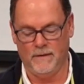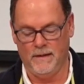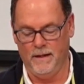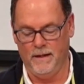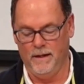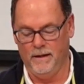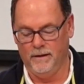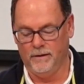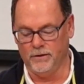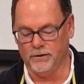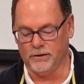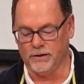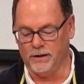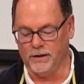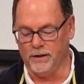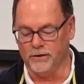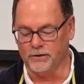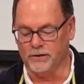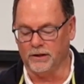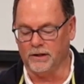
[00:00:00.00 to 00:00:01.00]
There's,
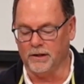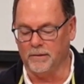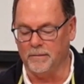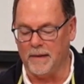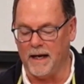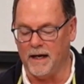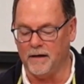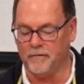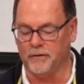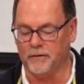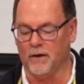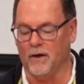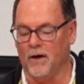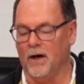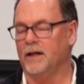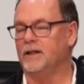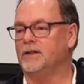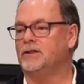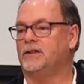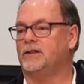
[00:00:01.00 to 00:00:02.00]
there's a demand for
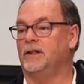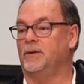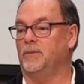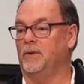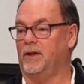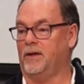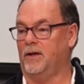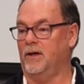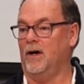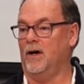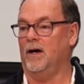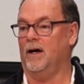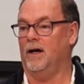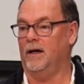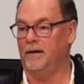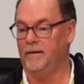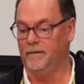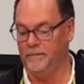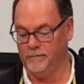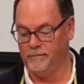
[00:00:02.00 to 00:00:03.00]
honesty with
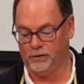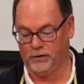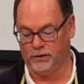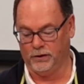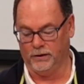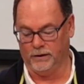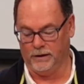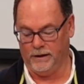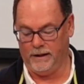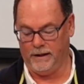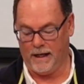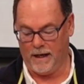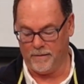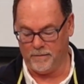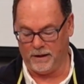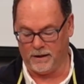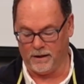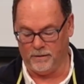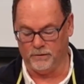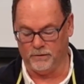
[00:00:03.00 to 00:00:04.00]
God, certainly. That
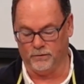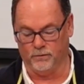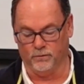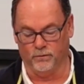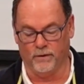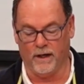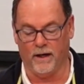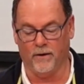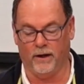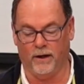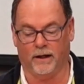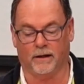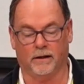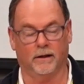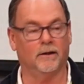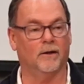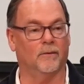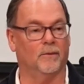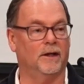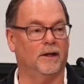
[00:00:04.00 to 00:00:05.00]
becomes very
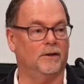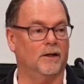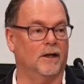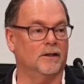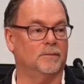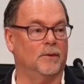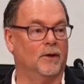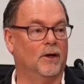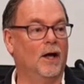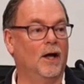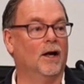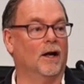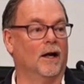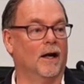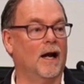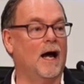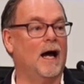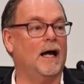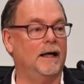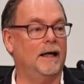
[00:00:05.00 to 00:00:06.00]
clear when he talks about
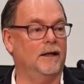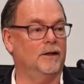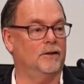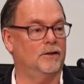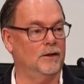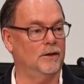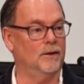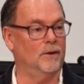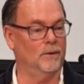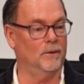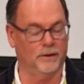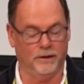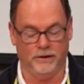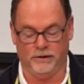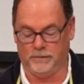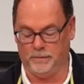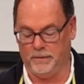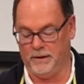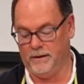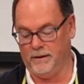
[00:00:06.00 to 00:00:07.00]
lying to the Holy
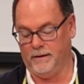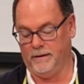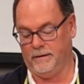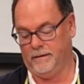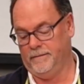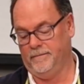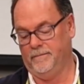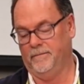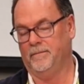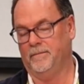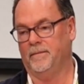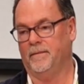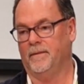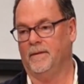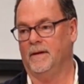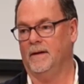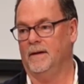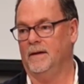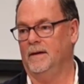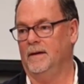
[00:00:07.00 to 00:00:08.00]
Spirit.
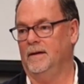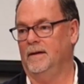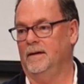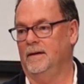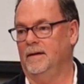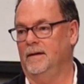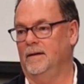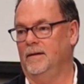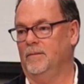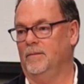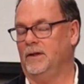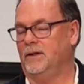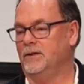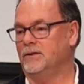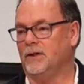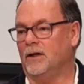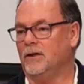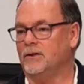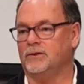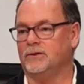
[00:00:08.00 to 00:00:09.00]
But there's
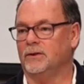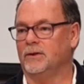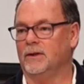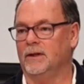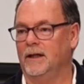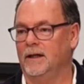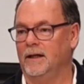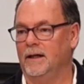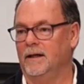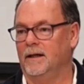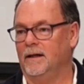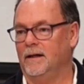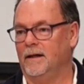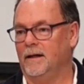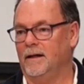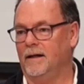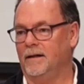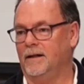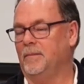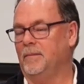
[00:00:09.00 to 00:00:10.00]
also
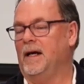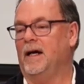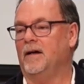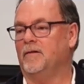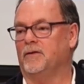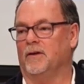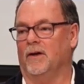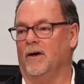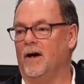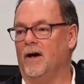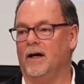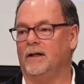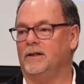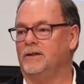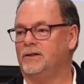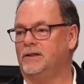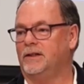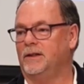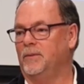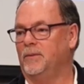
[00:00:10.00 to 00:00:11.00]
a demand for
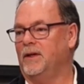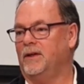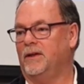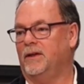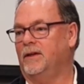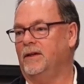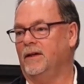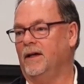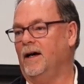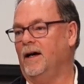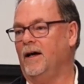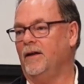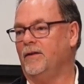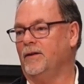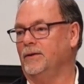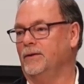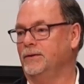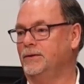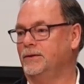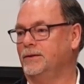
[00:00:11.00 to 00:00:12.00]
honesty with
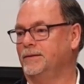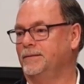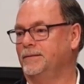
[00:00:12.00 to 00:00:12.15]
others,